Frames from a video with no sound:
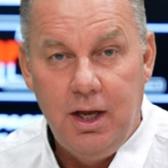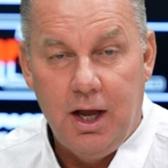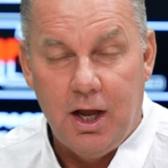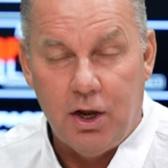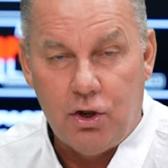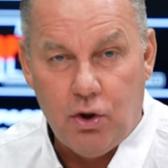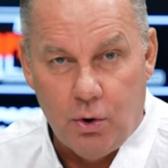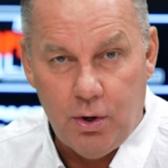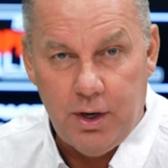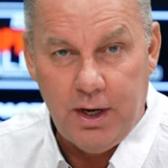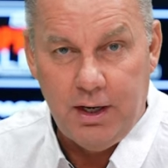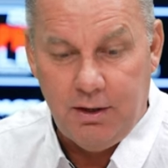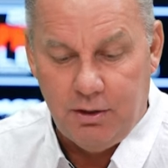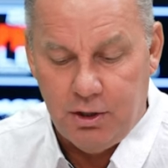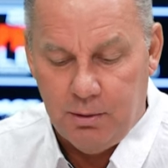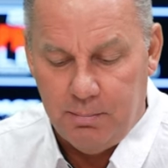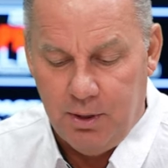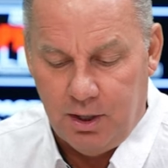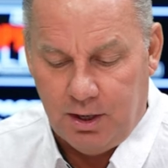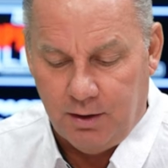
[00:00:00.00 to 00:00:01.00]
according to
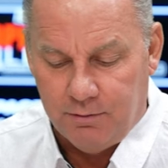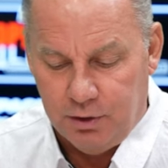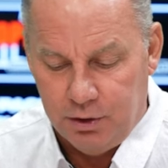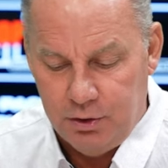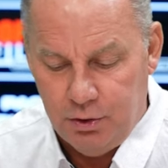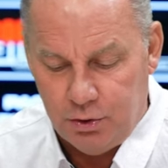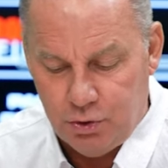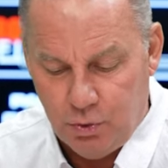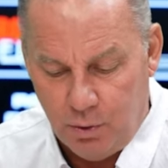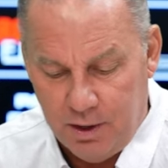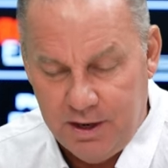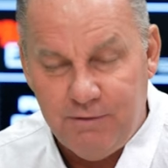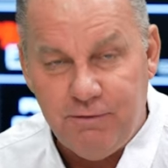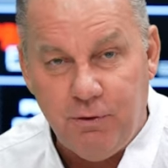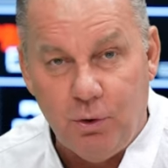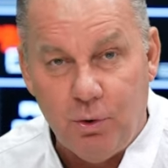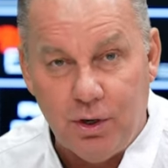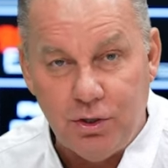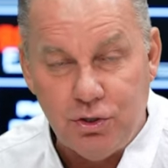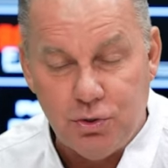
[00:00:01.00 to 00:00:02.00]
the book of Luke
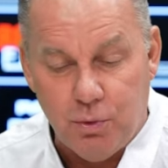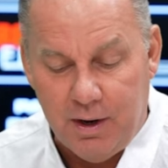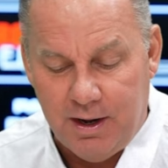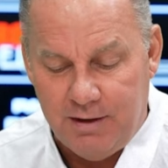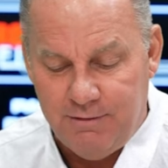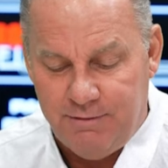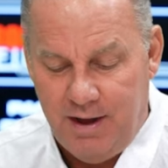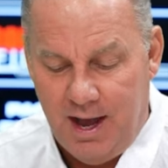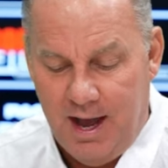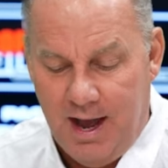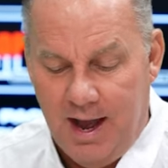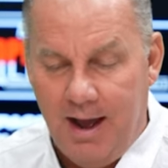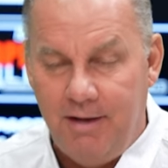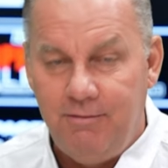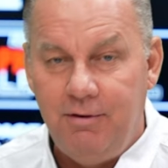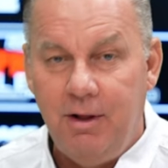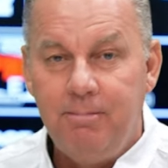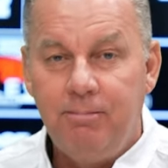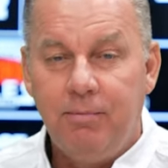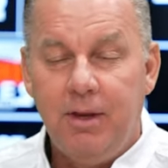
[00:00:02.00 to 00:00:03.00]
24 and
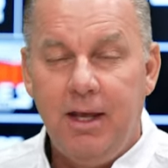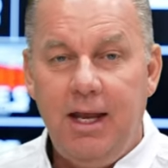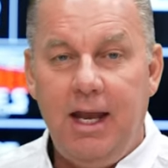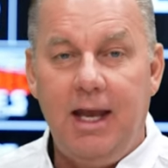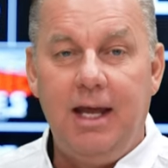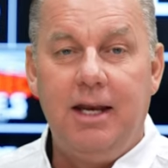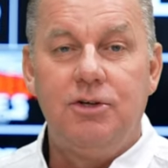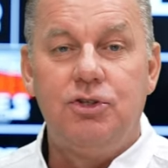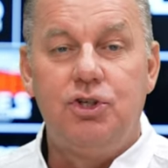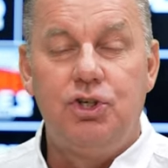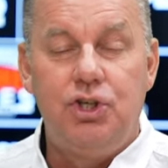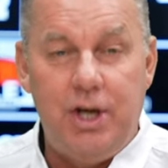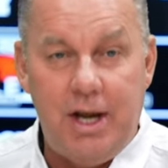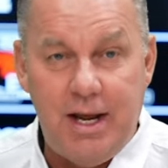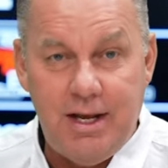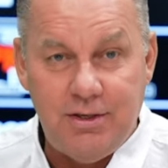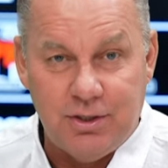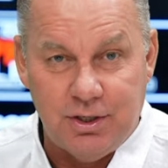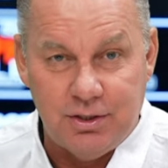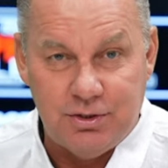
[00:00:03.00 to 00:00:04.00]
25, it is
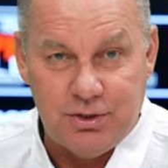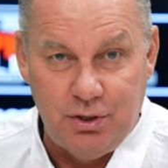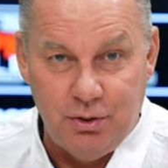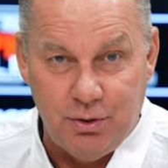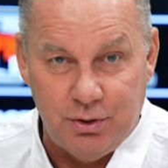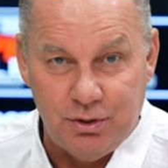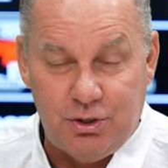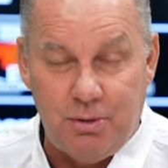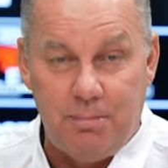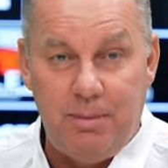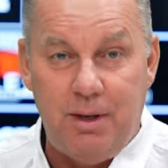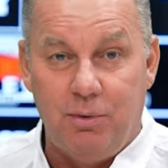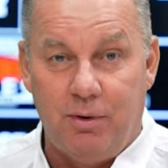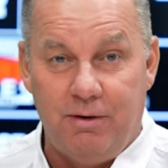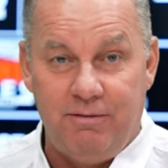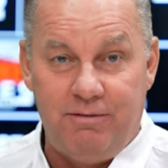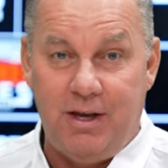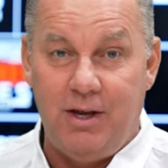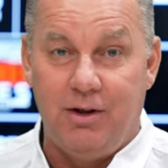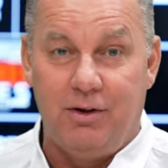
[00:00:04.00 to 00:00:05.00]
Jesus who is to be
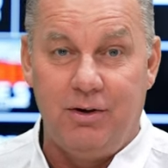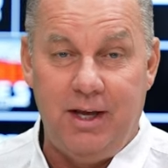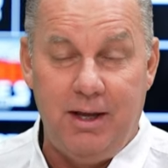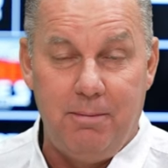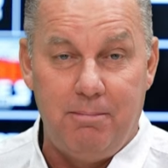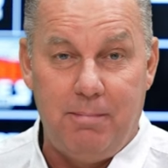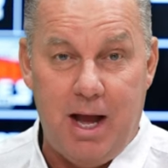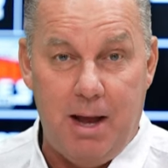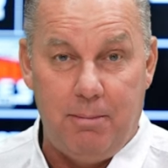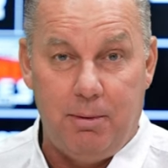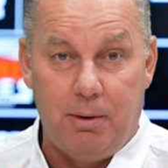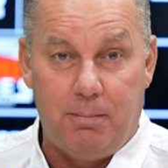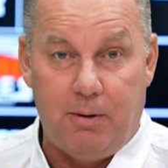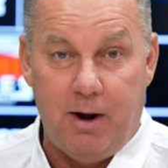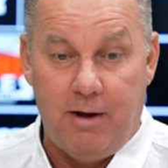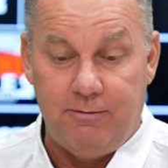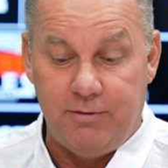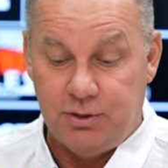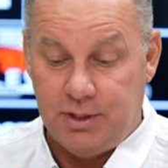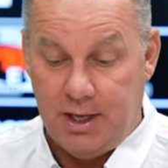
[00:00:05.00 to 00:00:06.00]
revealed in Bible
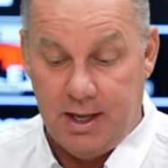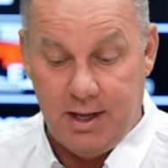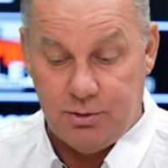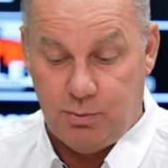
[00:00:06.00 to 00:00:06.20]
prophecy.